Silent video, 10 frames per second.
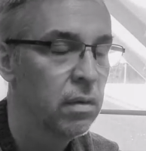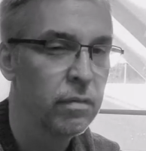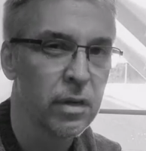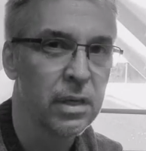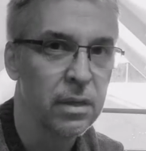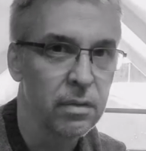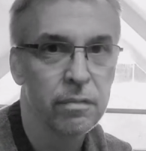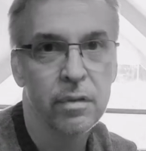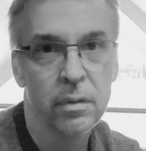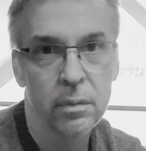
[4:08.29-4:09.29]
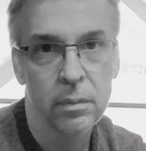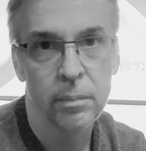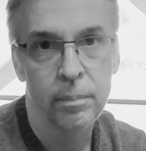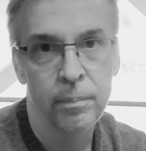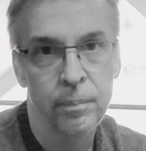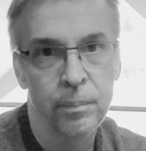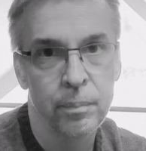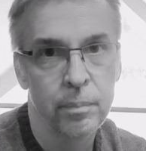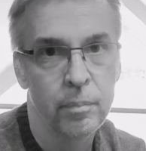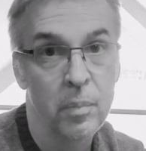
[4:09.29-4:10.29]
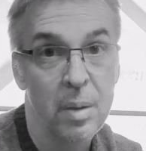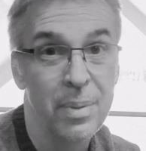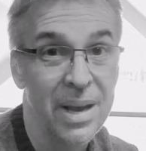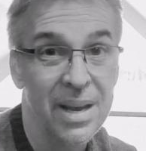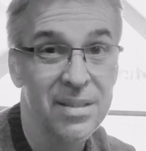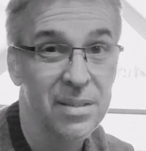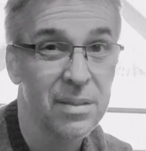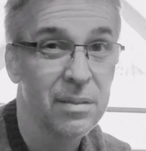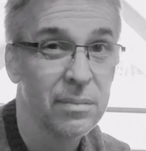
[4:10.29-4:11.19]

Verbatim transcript: forgive my past?